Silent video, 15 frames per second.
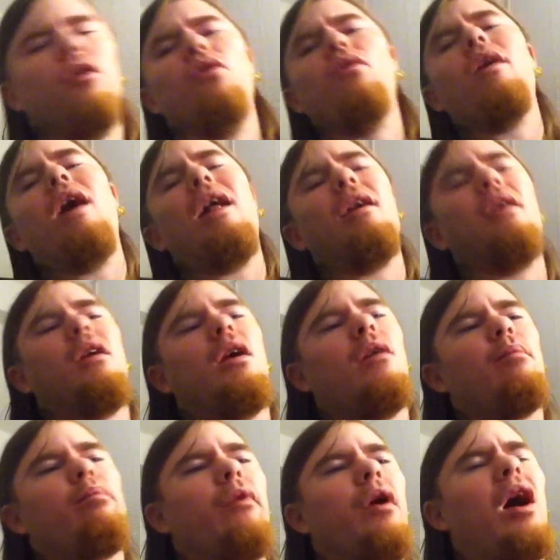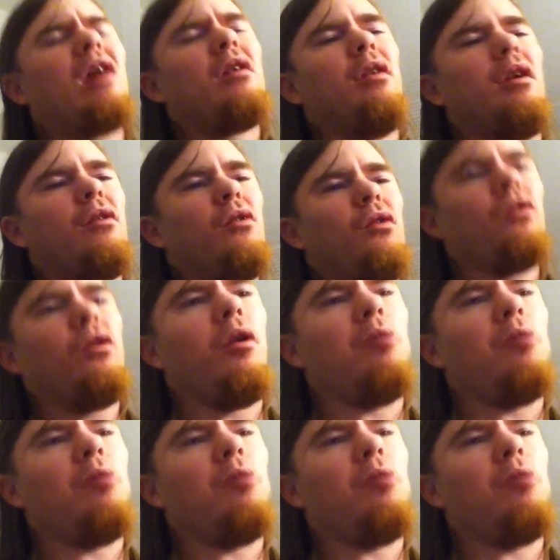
You gotta give Brock Lesnar